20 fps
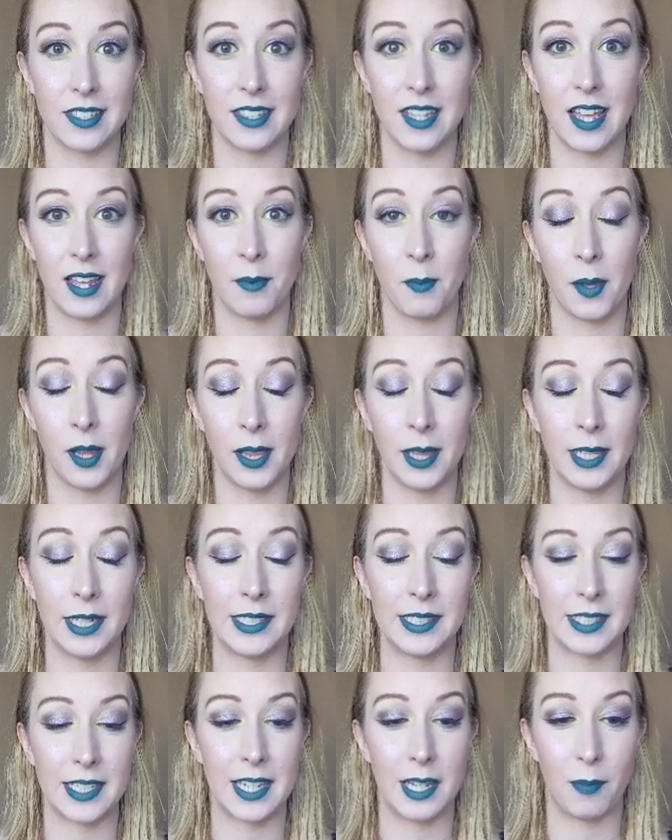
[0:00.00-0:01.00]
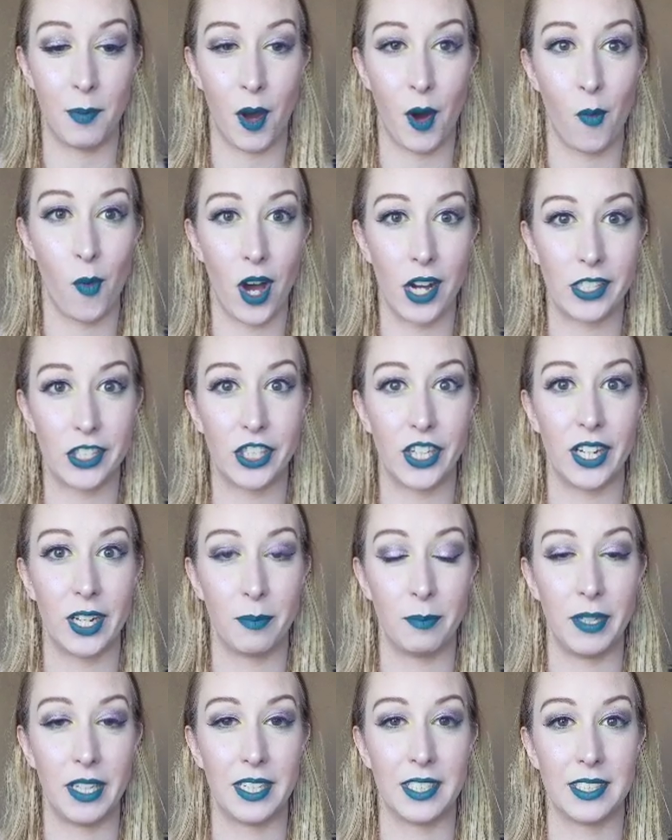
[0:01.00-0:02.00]
then please keep on
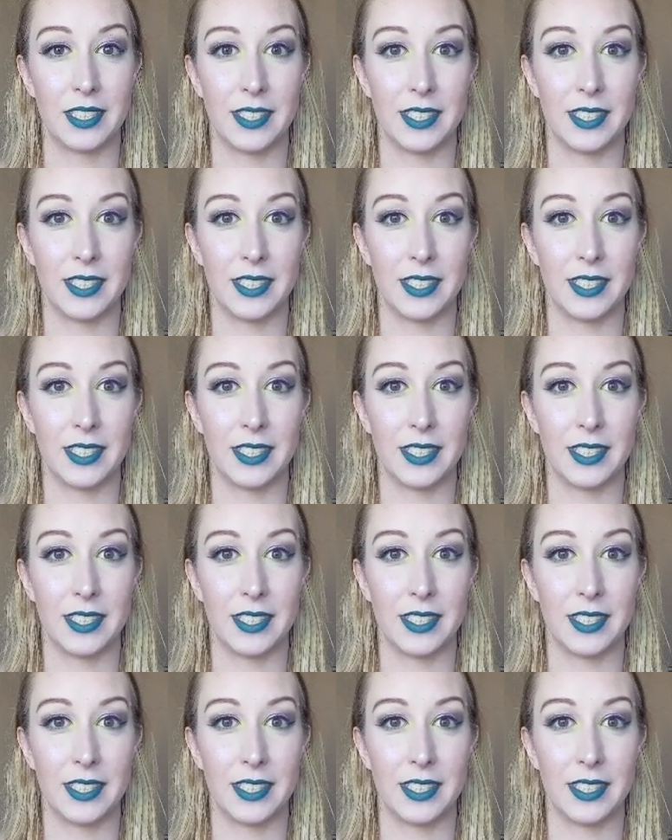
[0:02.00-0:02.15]
watching because